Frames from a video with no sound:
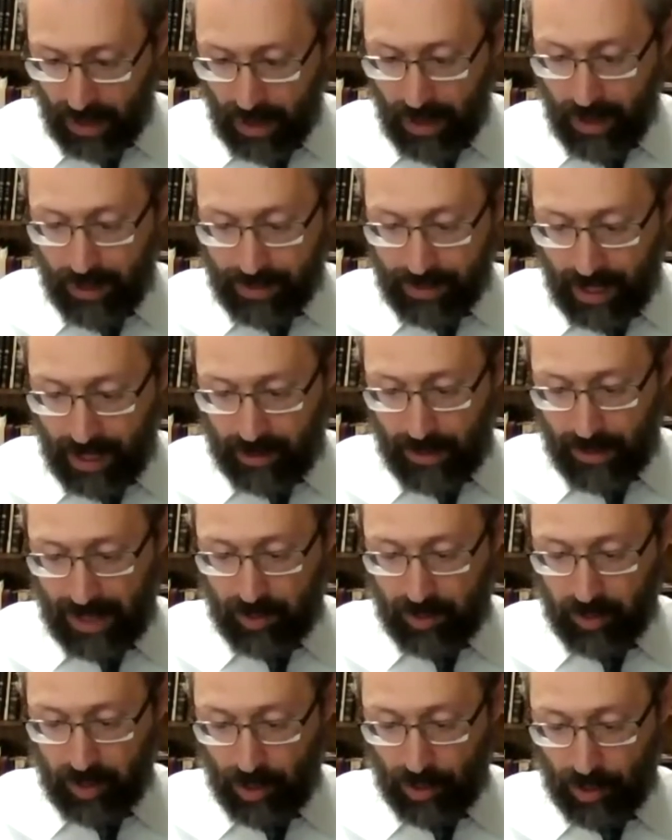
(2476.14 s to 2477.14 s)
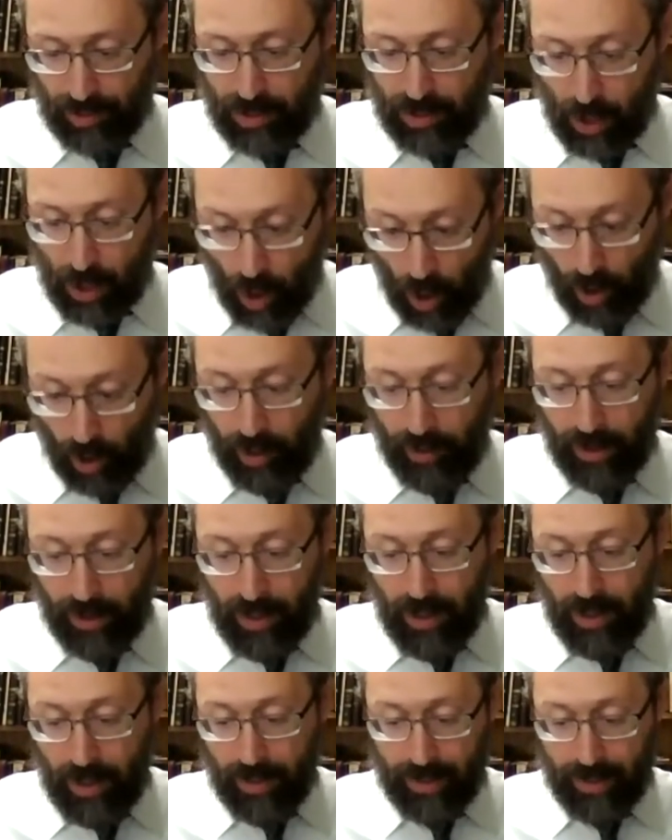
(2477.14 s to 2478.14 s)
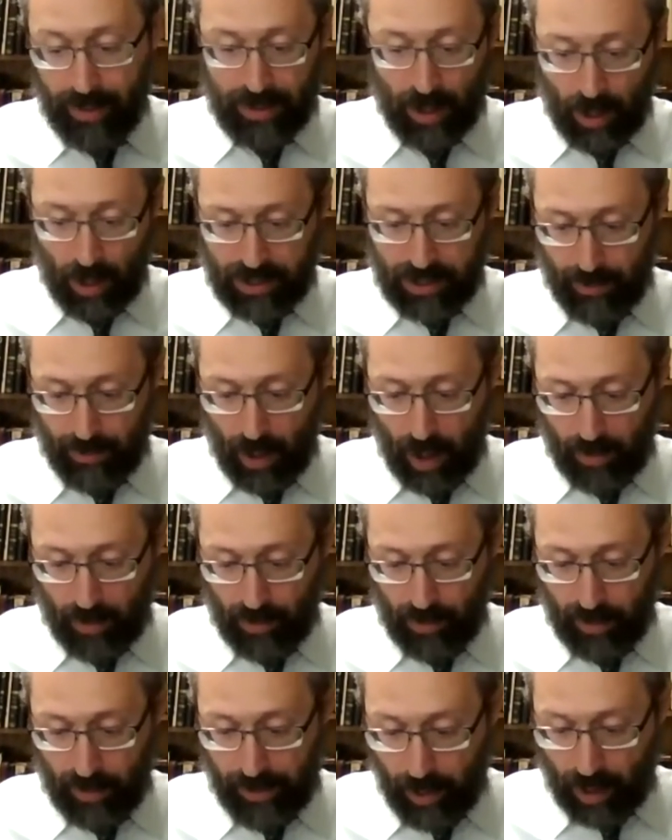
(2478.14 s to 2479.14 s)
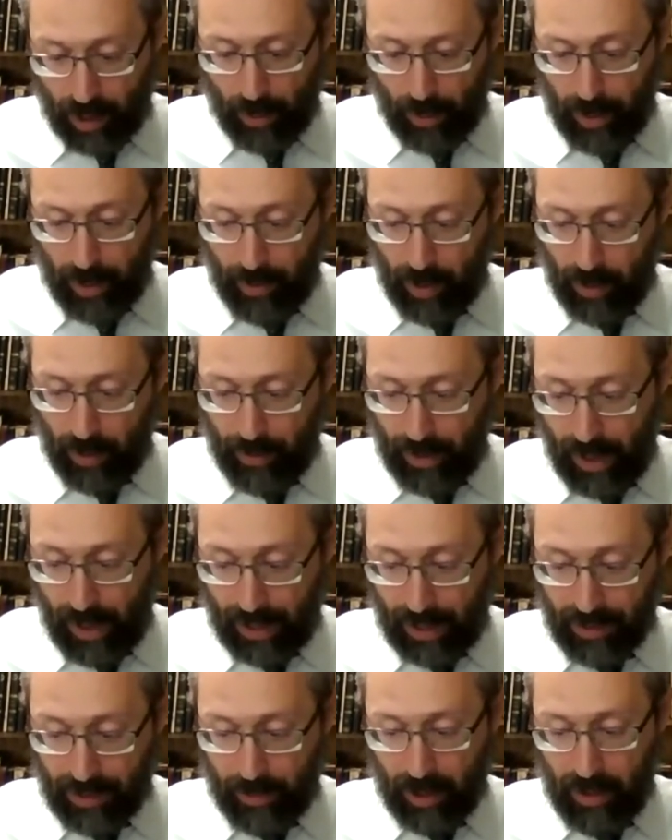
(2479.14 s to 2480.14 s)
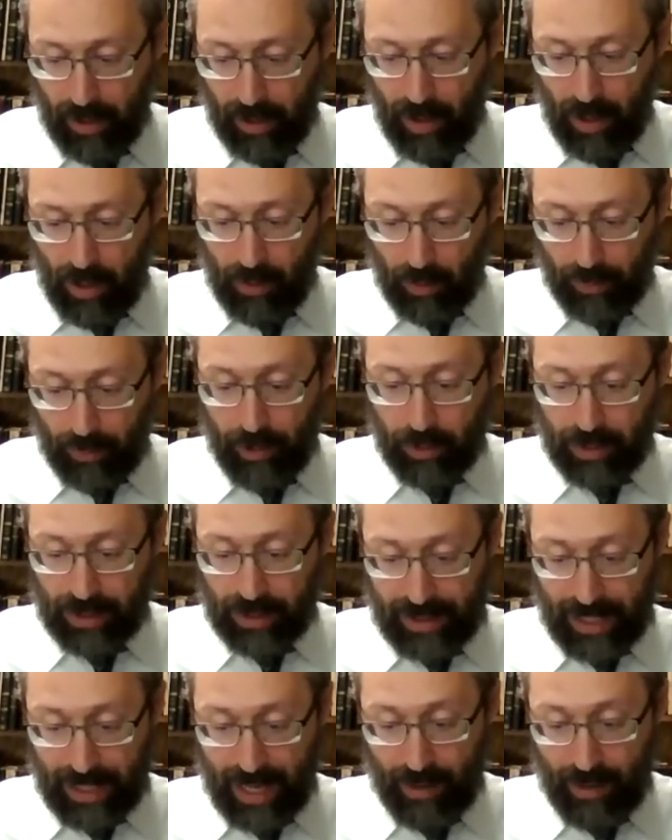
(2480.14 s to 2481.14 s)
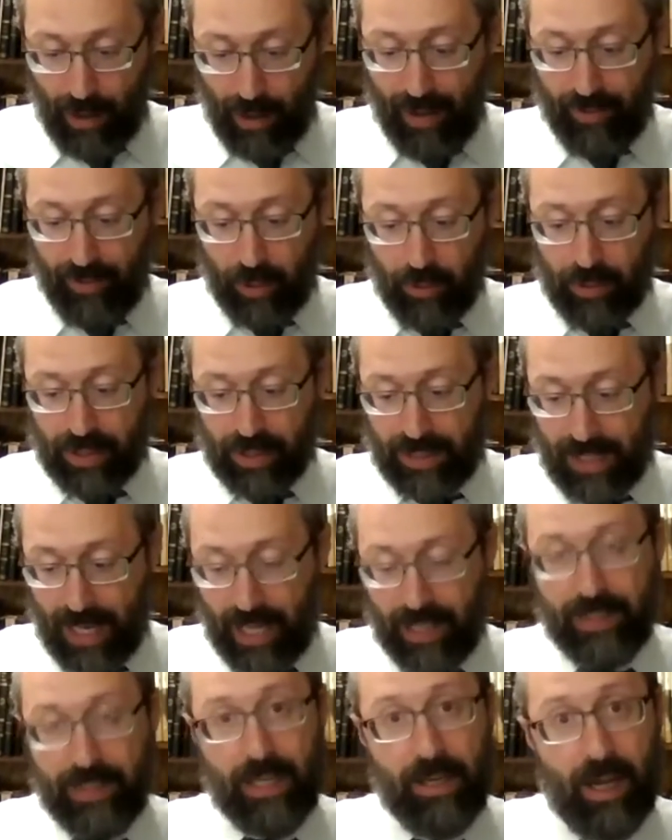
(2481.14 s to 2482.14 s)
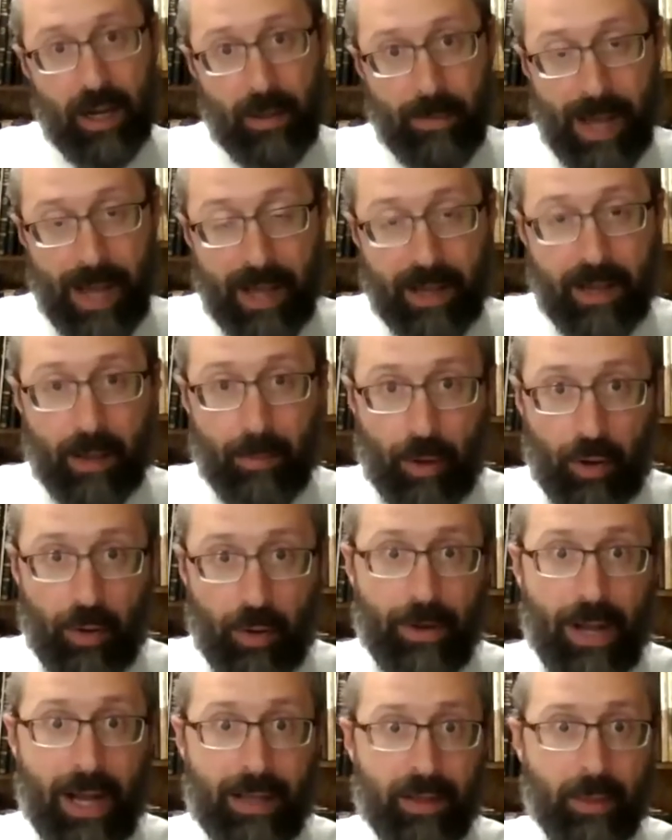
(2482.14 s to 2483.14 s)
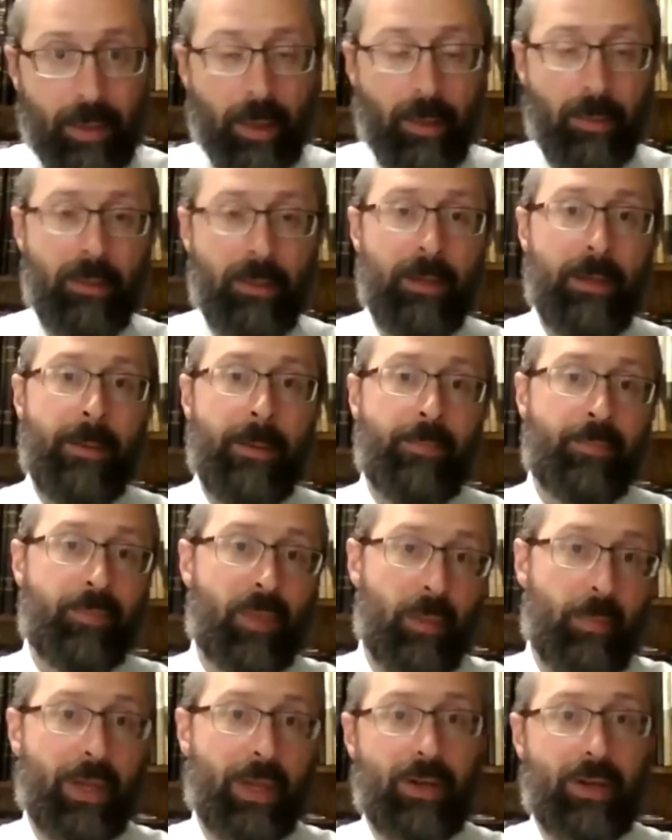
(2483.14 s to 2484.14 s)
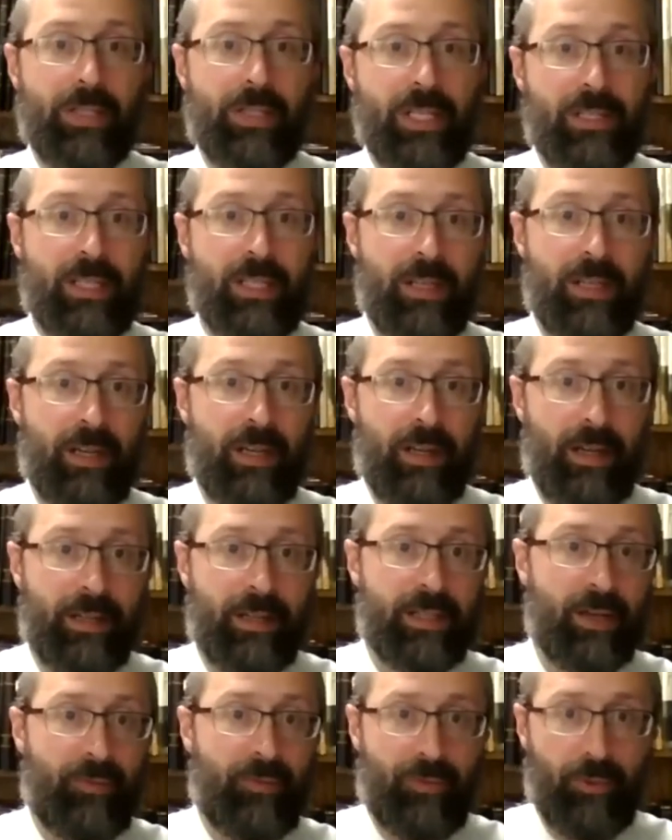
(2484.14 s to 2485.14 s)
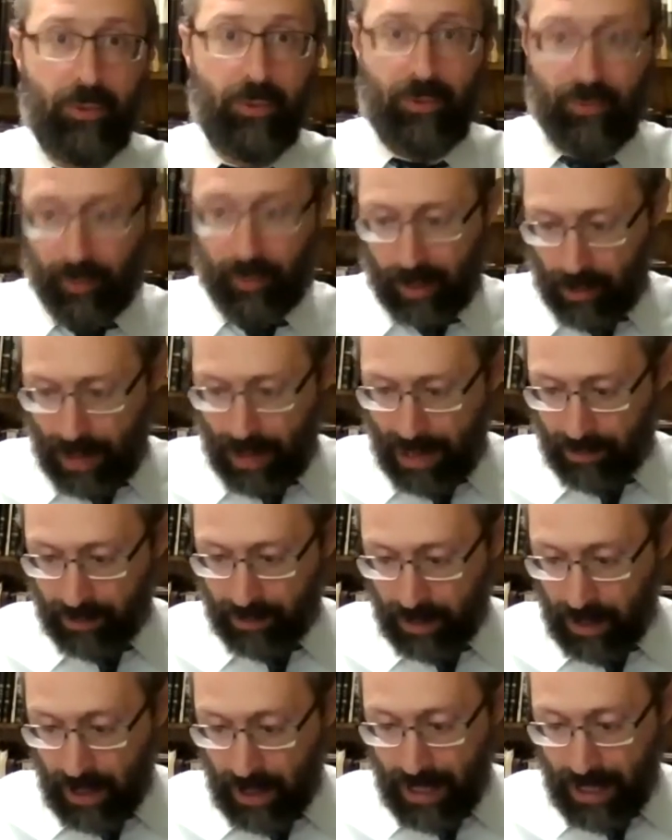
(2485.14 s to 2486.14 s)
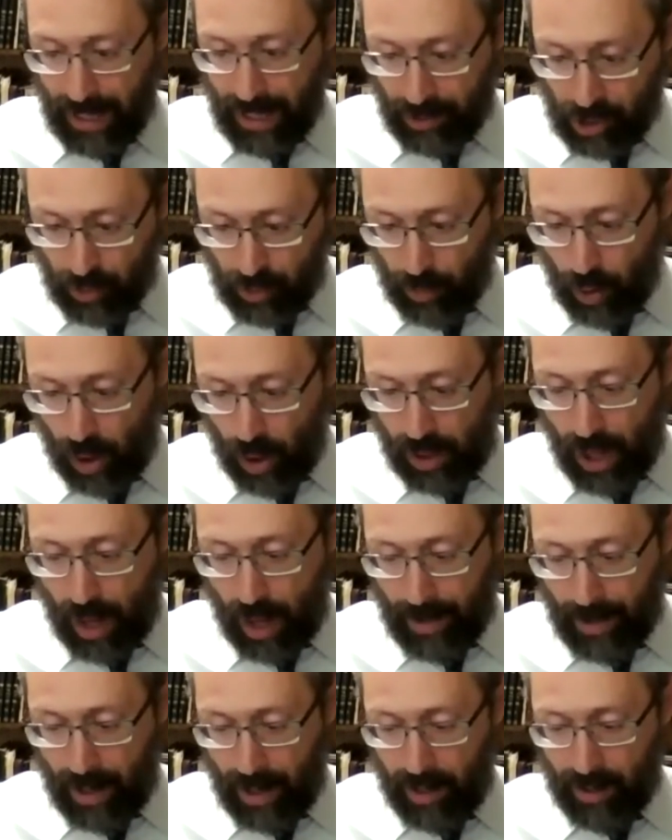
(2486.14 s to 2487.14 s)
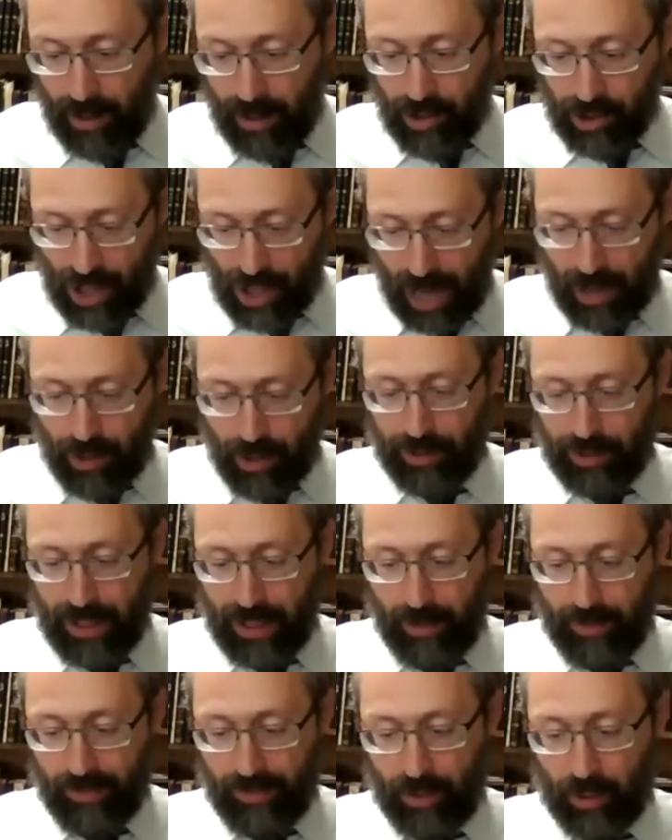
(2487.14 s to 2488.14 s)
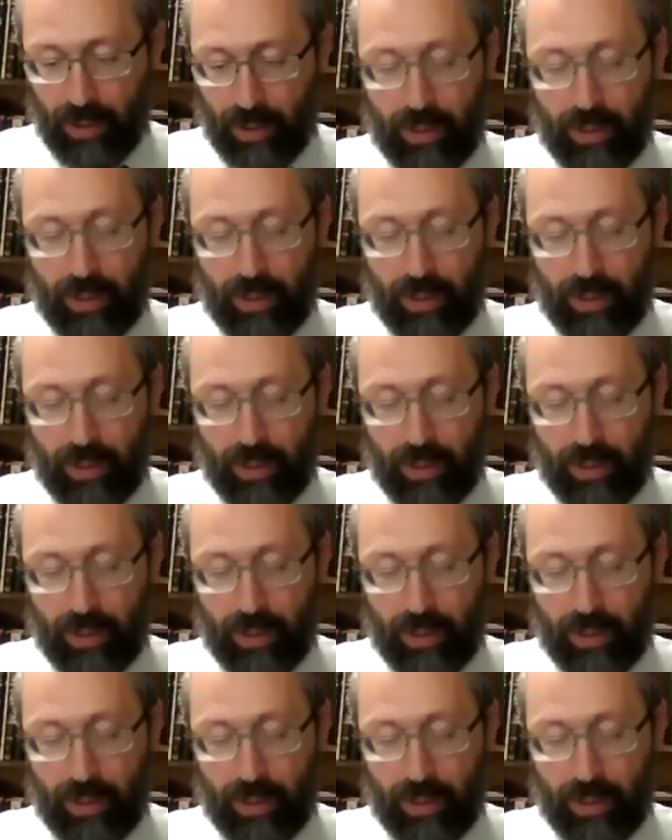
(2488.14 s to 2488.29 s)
The as we learned, kor is hearts of palm. Rabbi Yehuda says that you're going to make a bar pri adama because it's a fruit from the ground. And Shmuel Amar shakol niyemedvar.